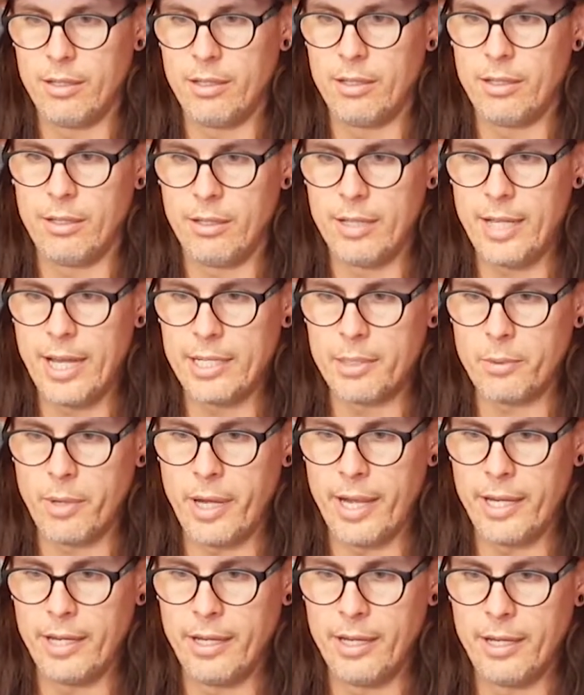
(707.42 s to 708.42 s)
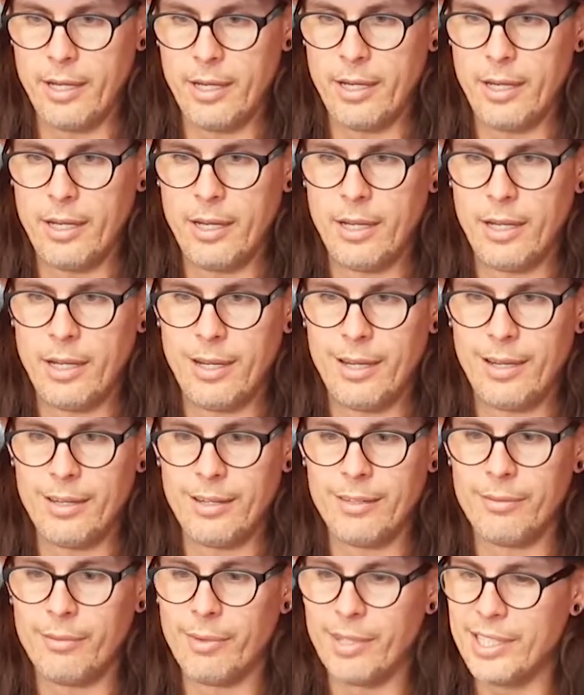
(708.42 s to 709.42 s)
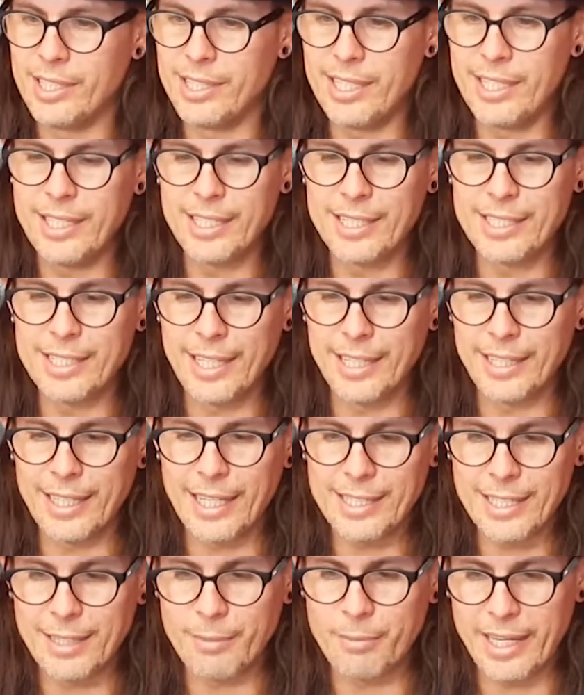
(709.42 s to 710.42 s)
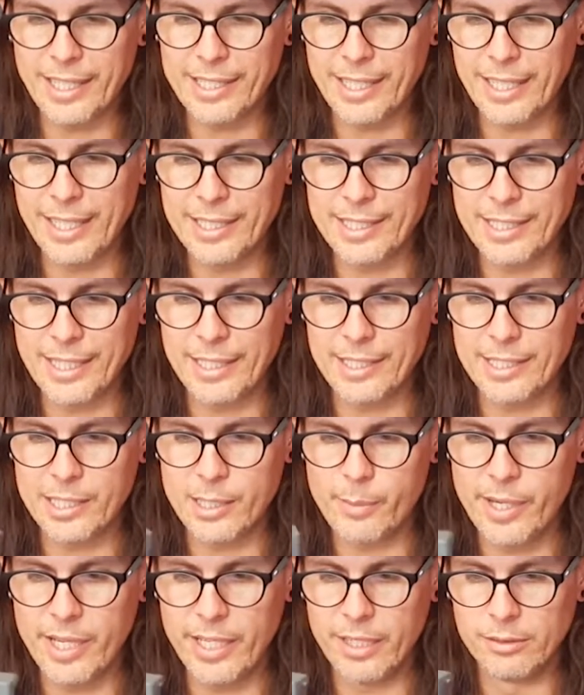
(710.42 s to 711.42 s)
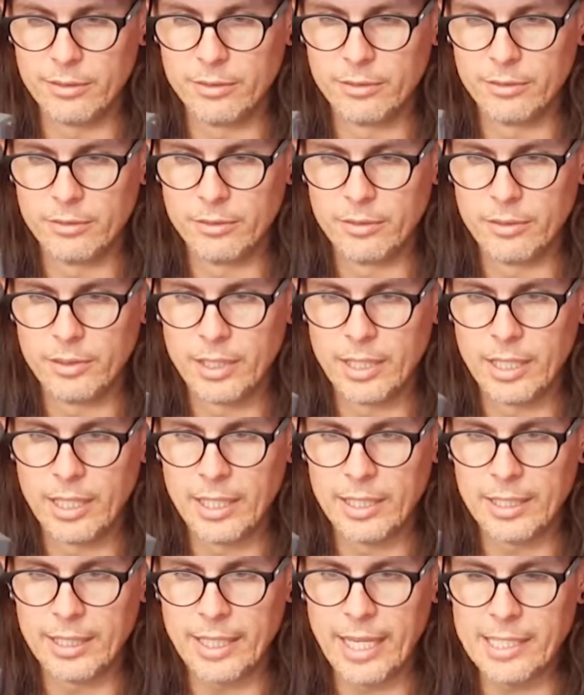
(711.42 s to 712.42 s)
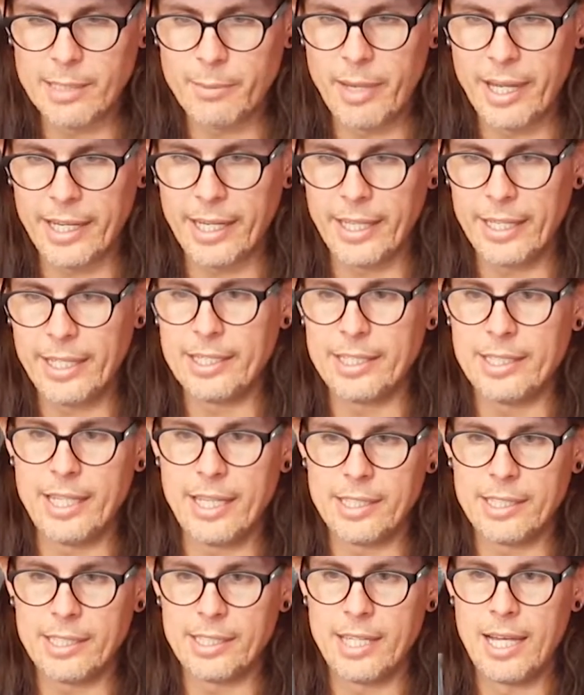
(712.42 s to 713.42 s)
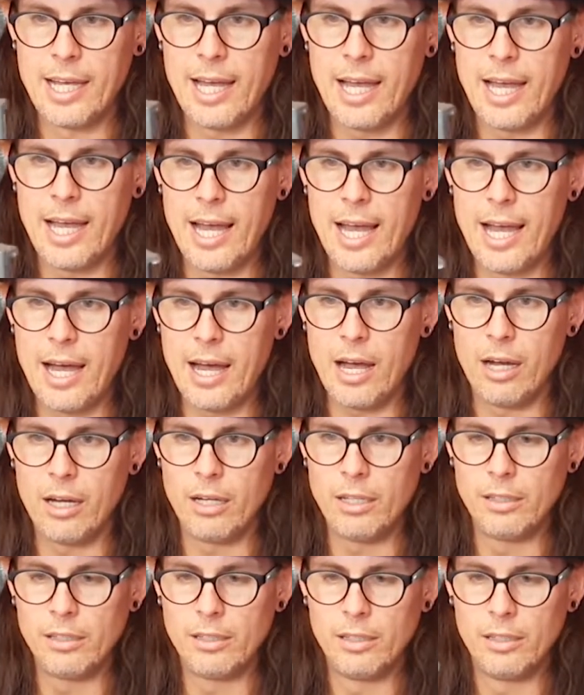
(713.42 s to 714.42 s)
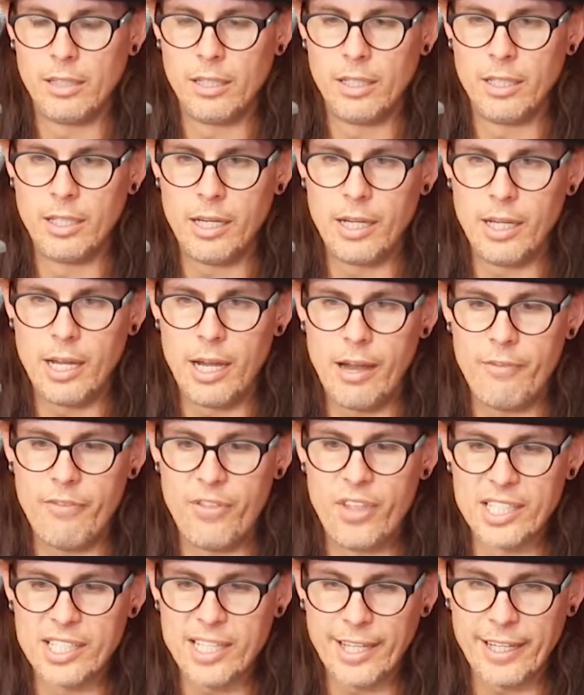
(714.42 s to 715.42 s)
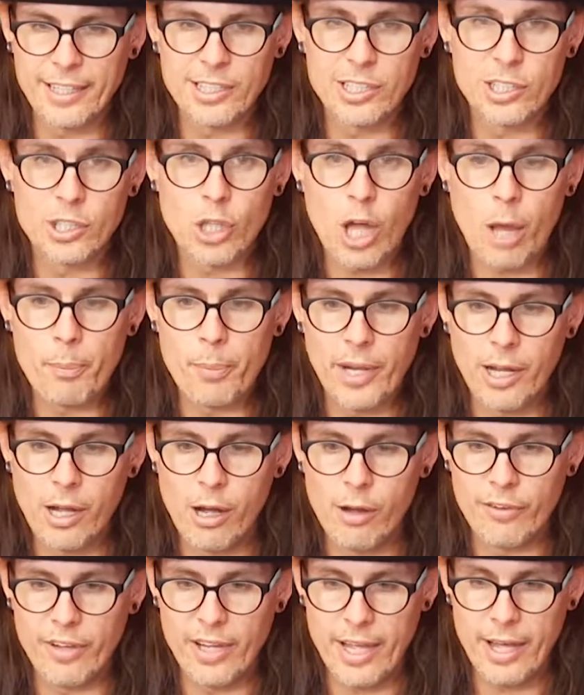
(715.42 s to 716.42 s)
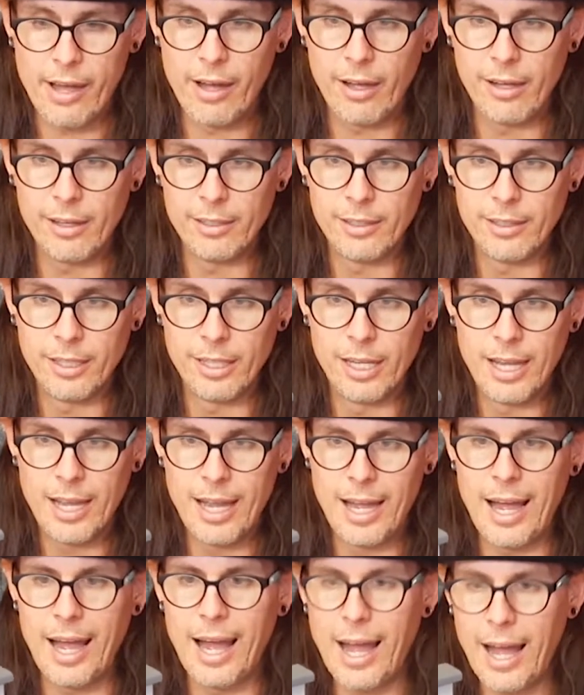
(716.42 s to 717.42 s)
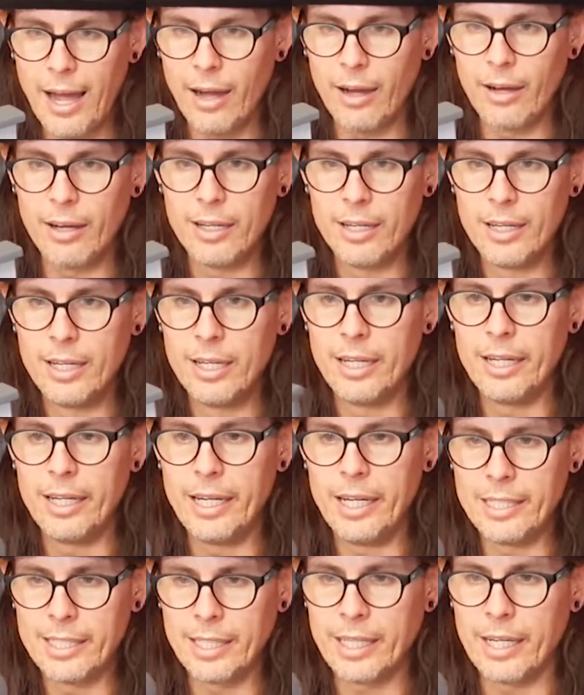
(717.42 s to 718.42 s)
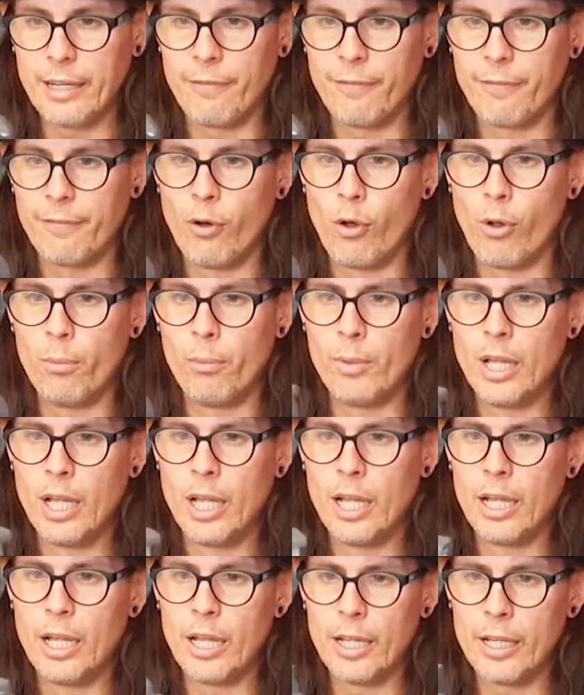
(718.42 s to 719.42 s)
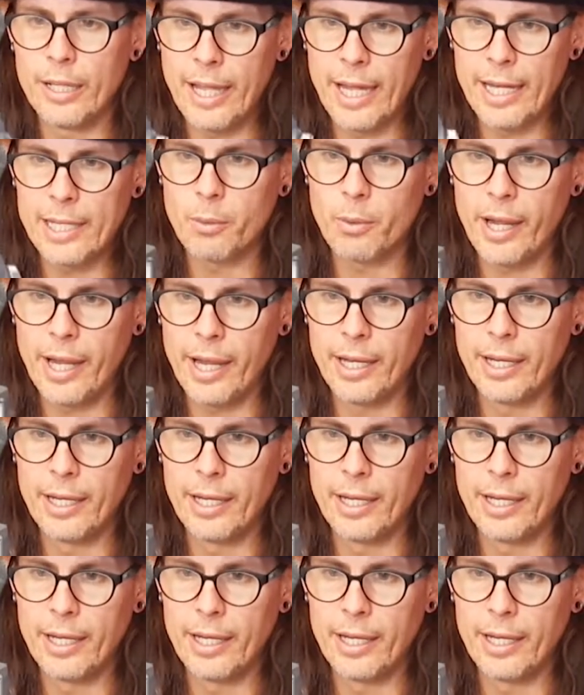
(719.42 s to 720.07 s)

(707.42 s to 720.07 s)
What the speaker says: that way. But you see, this thing doesn't make any sense to me. Doesn't make any sense. How, if this thing is stopping over here, how is it going to film that way